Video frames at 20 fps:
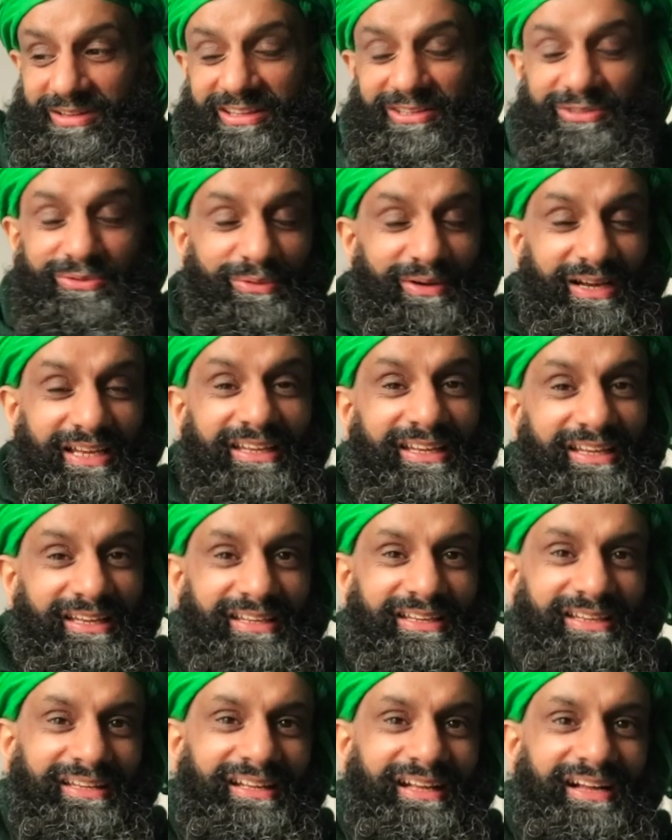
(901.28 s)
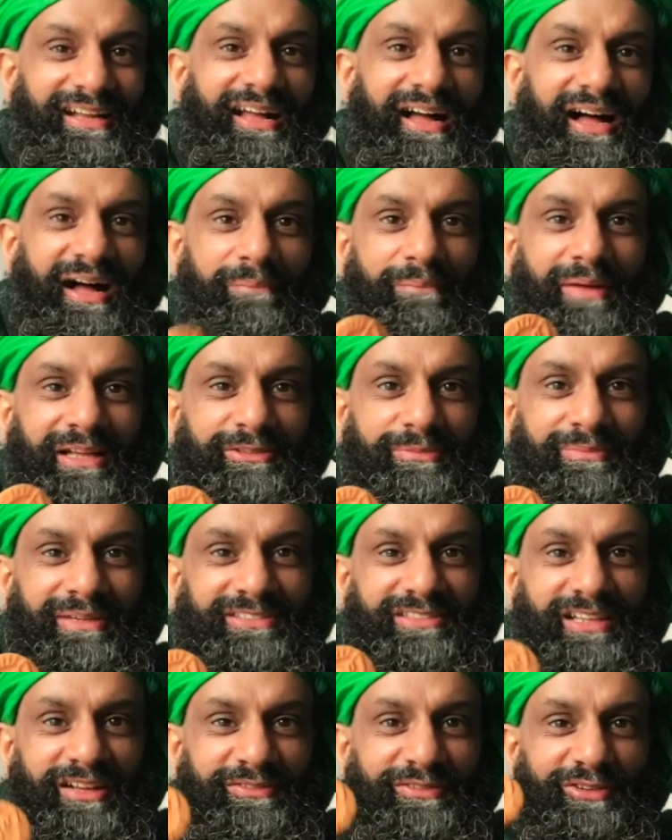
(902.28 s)
this way, I can't imagine
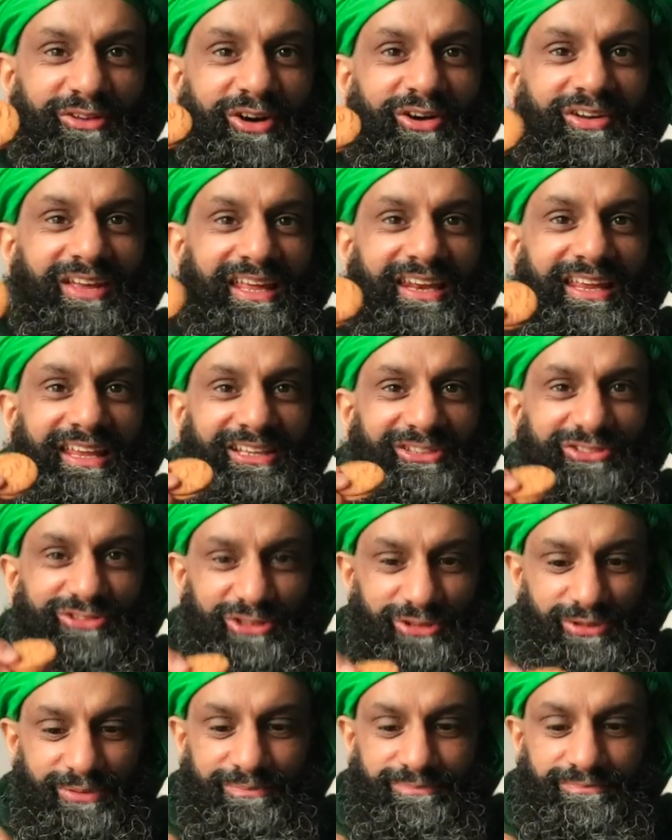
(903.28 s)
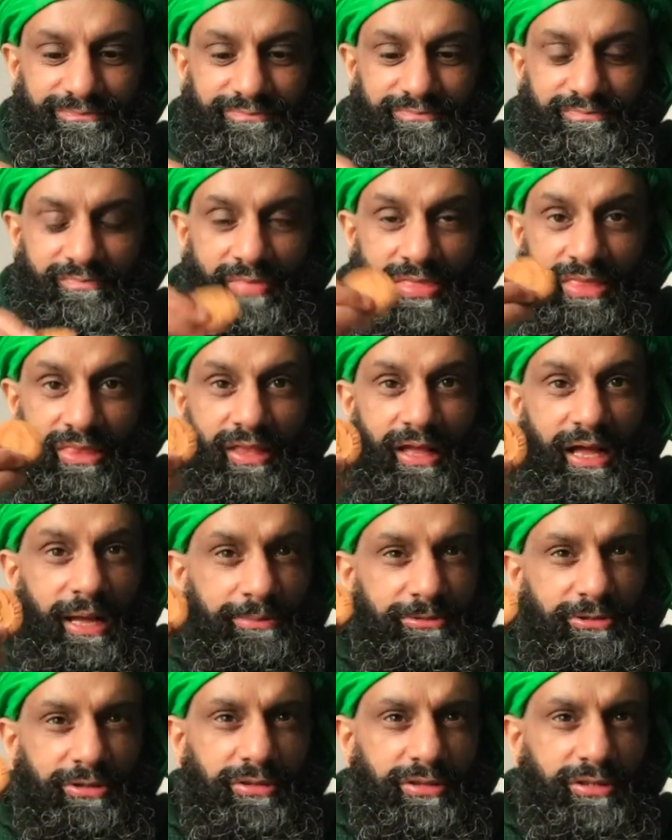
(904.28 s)
myself not getting it soon.
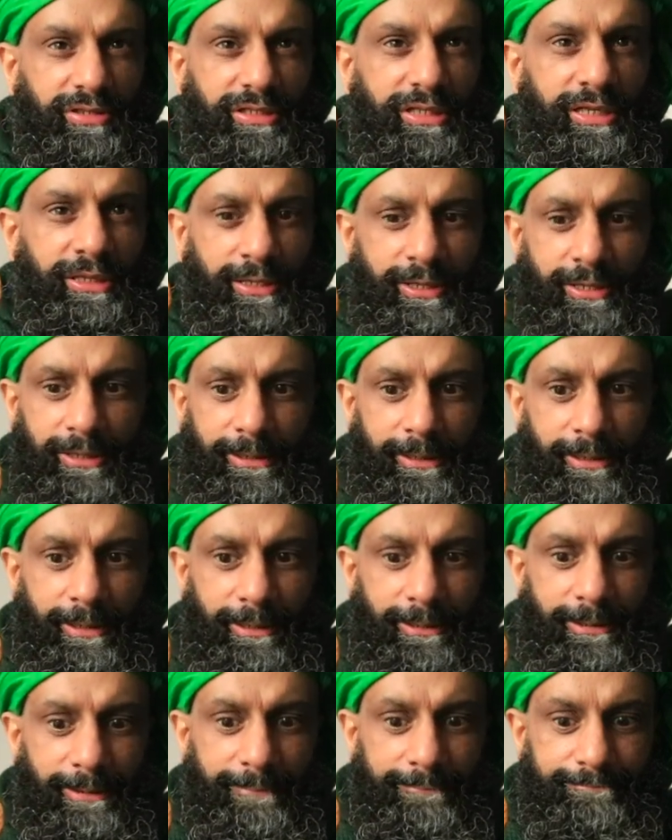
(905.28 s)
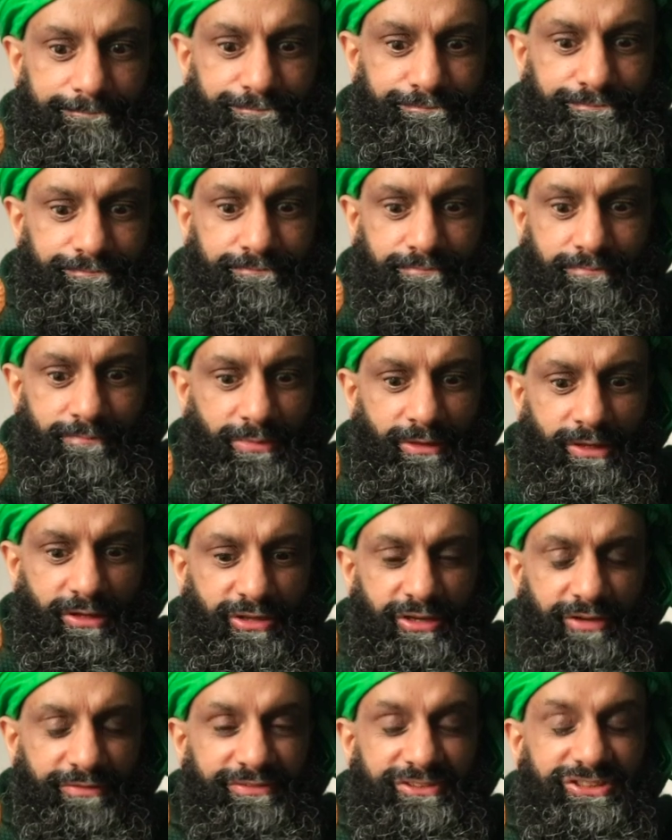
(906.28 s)
Absolutely,
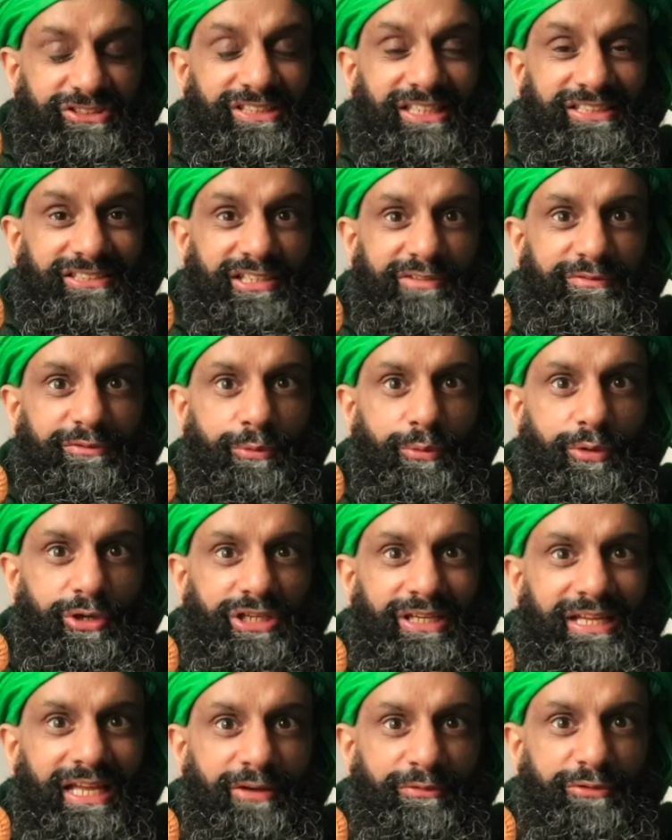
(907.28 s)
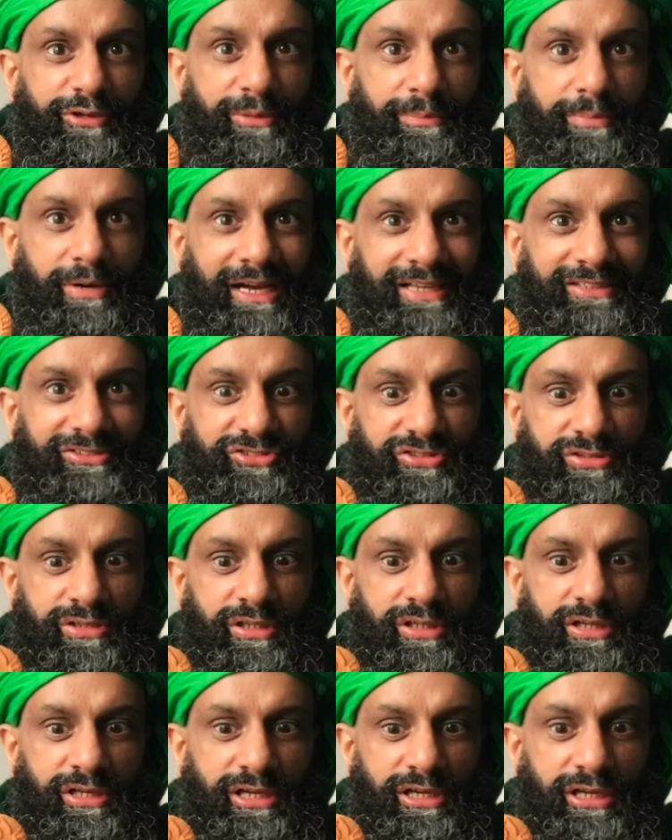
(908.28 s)
fantastic for what you get for the price.
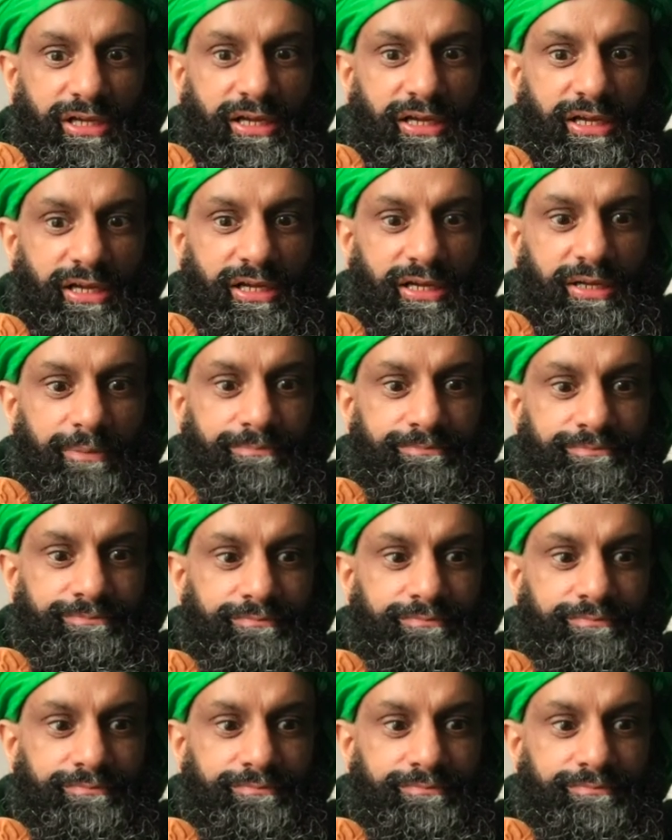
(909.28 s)
I